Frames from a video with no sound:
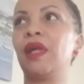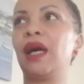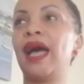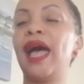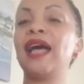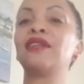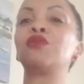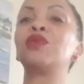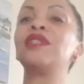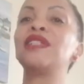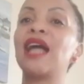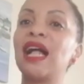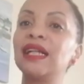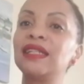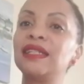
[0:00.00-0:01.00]
has
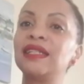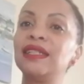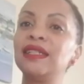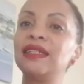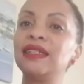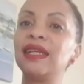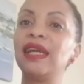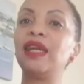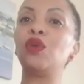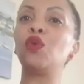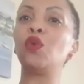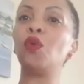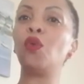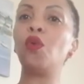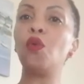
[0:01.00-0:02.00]
resulted
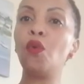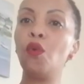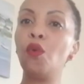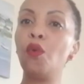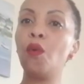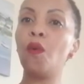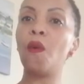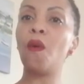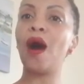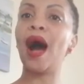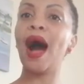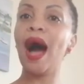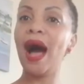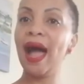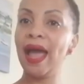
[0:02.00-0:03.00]
in who
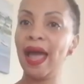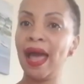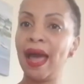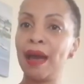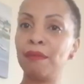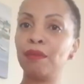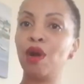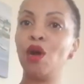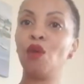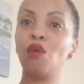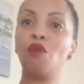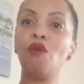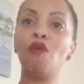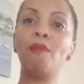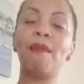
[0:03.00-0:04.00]
I am,
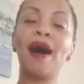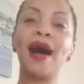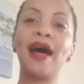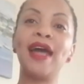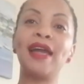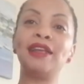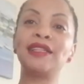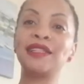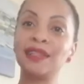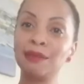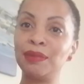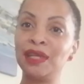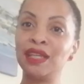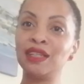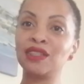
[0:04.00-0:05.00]
who my
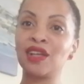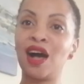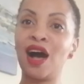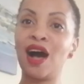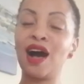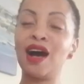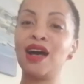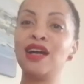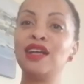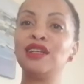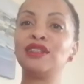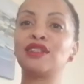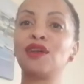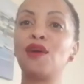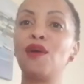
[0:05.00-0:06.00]
siblings are.
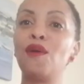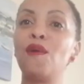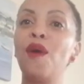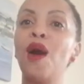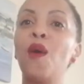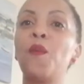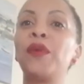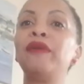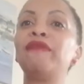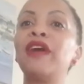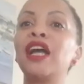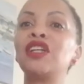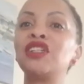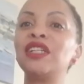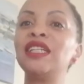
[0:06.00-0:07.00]
So we've
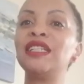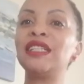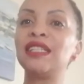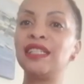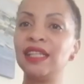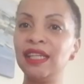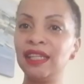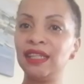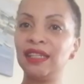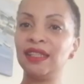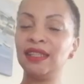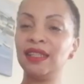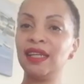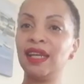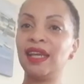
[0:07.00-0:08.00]
actually
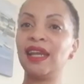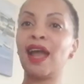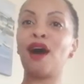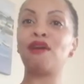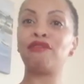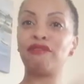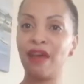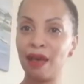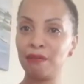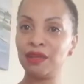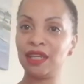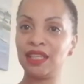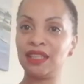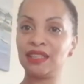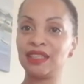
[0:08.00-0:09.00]
seen in our
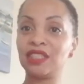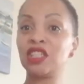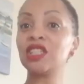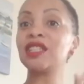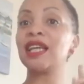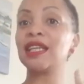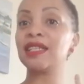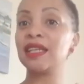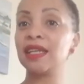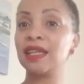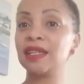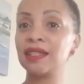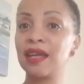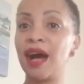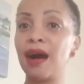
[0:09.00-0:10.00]
families, just as an
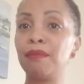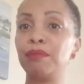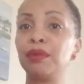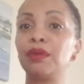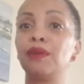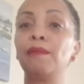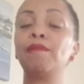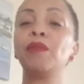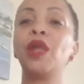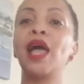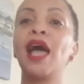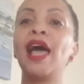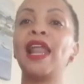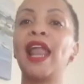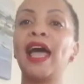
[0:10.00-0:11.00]
example,
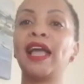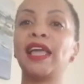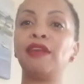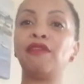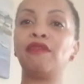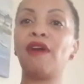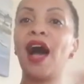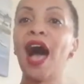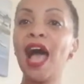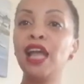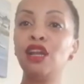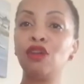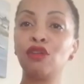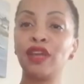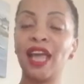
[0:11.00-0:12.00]
like if
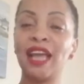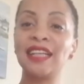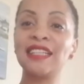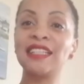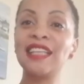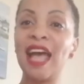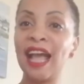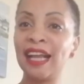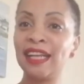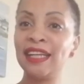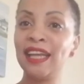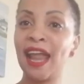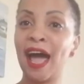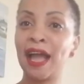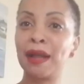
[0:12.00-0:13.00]
I look exactly
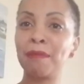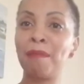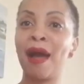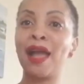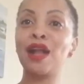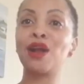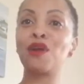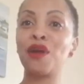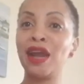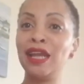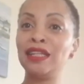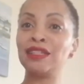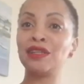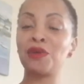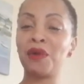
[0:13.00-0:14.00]
like my
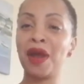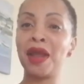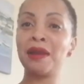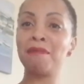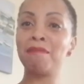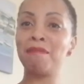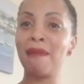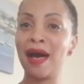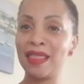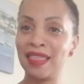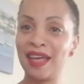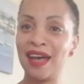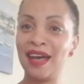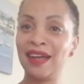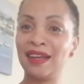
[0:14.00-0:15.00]
great
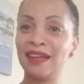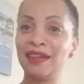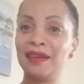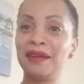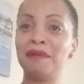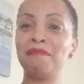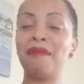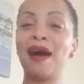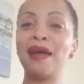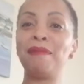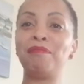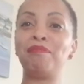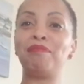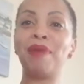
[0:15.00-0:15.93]
grandmother, my